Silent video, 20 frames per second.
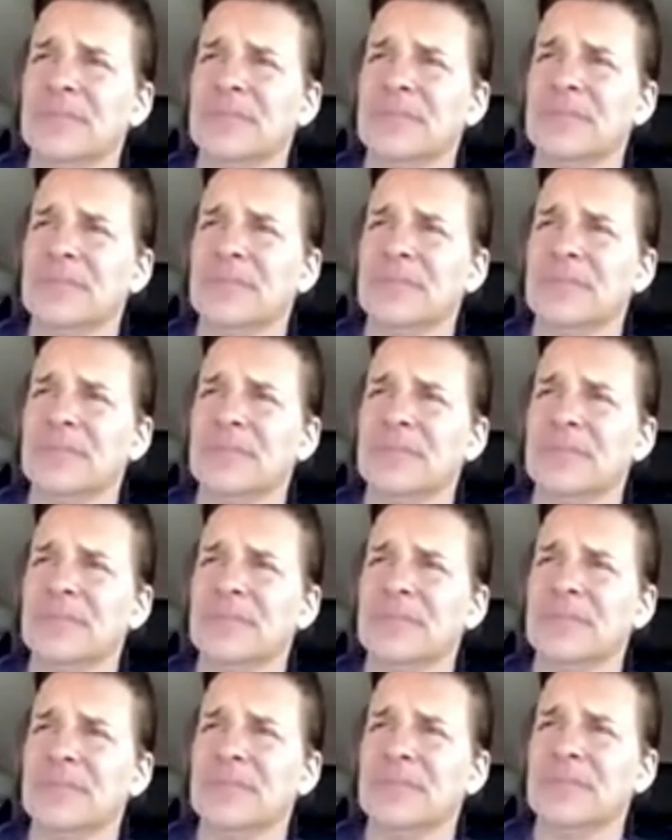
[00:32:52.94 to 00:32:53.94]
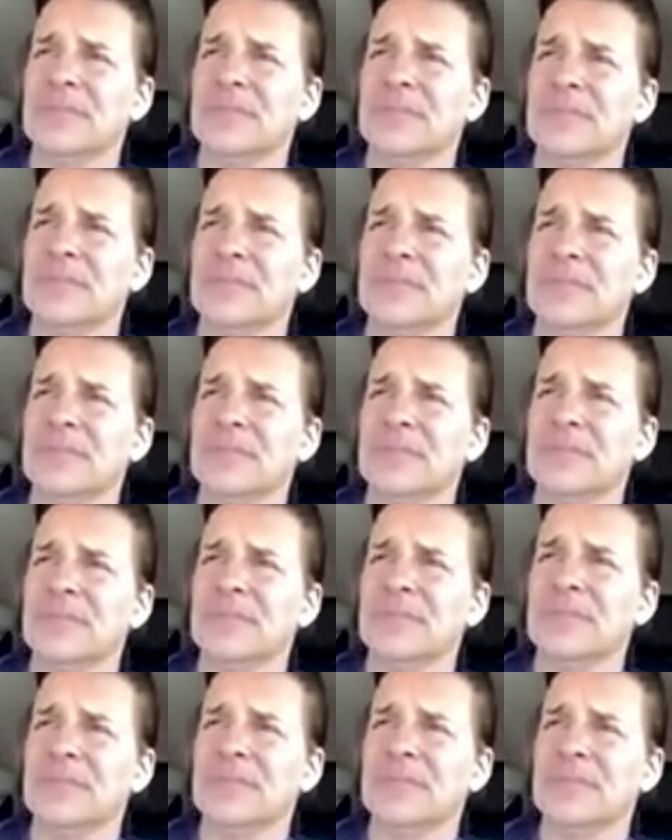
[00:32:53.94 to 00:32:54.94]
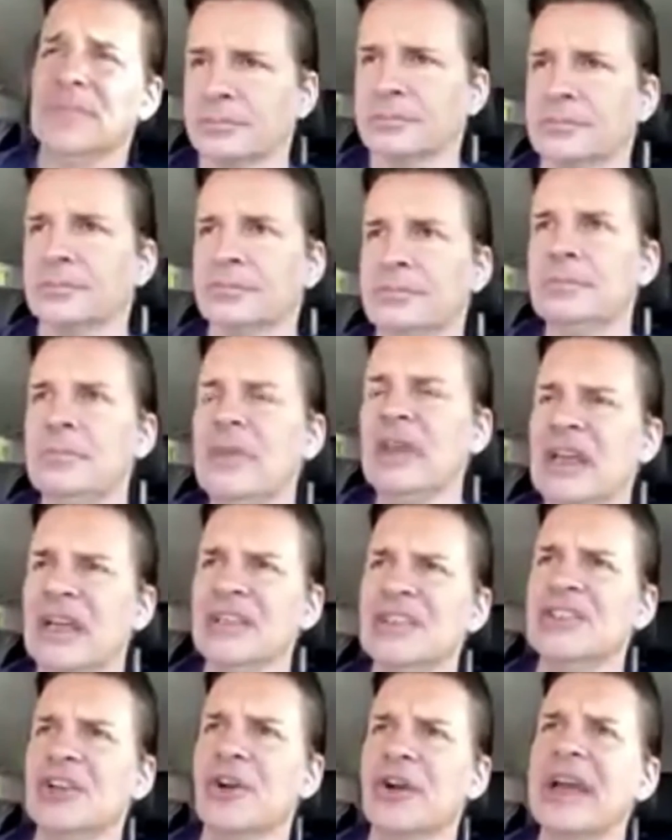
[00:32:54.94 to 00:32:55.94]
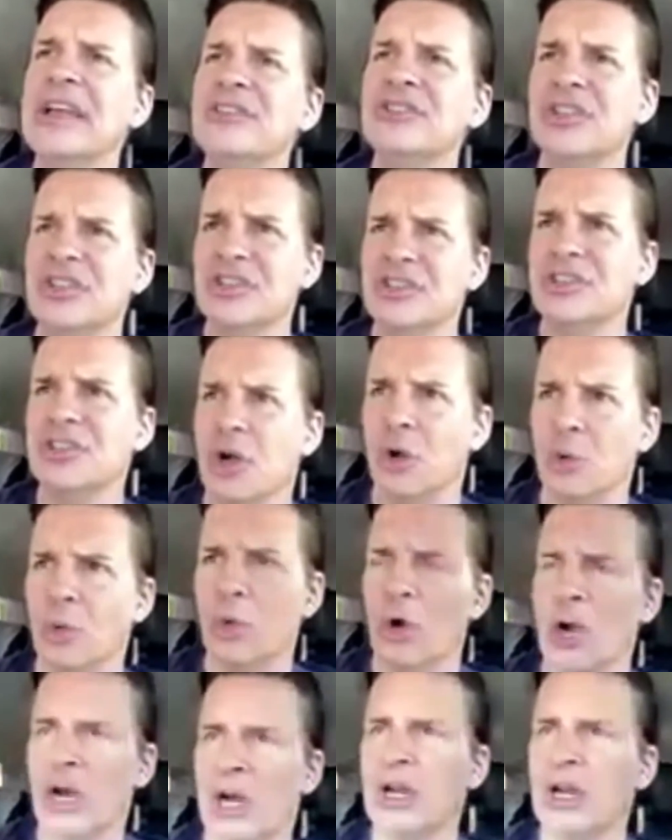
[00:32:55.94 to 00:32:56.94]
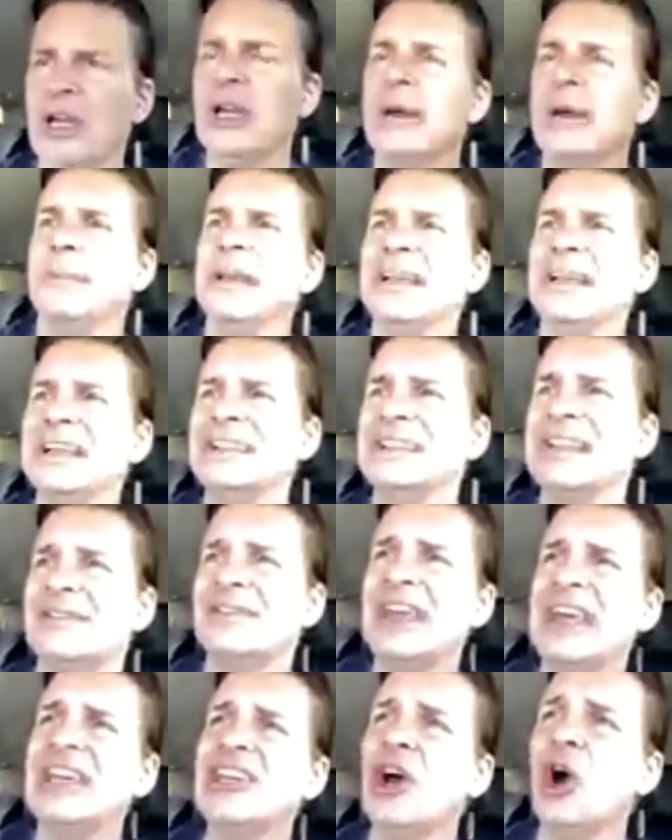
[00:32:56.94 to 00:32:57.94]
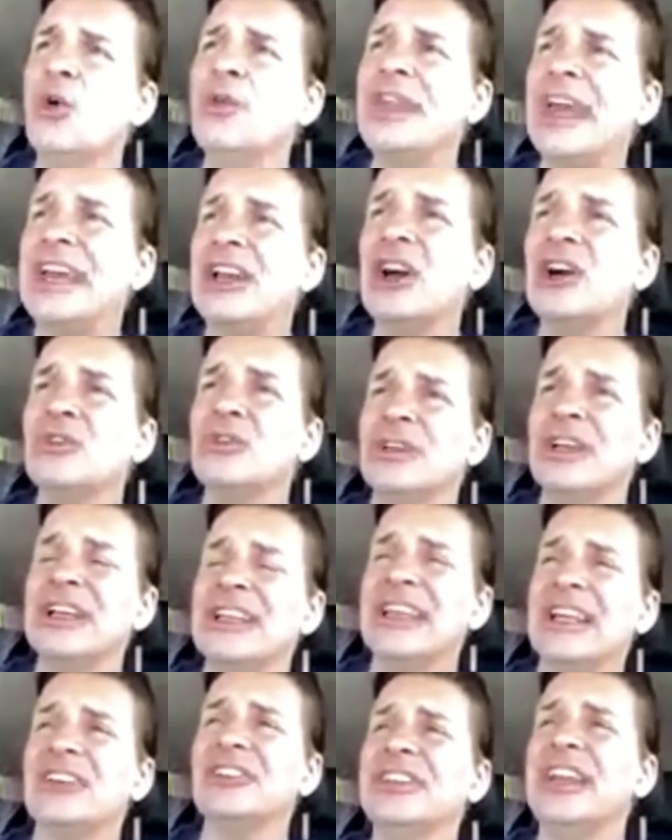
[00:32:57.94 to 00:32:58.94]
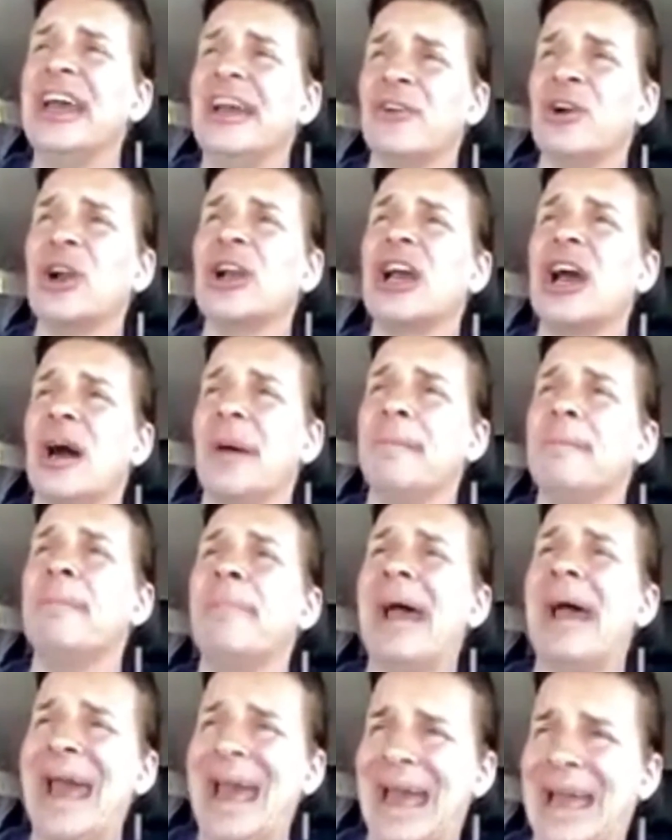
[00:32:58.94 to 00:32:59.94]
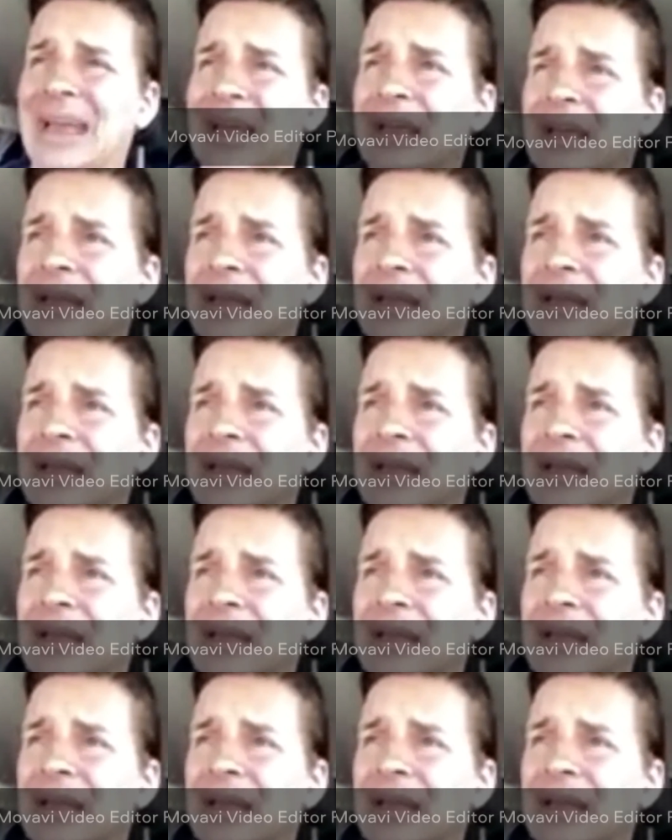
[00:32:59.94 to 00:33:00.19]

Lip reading: because their tires melt, because their engines don't work, because if they go they'll never come back.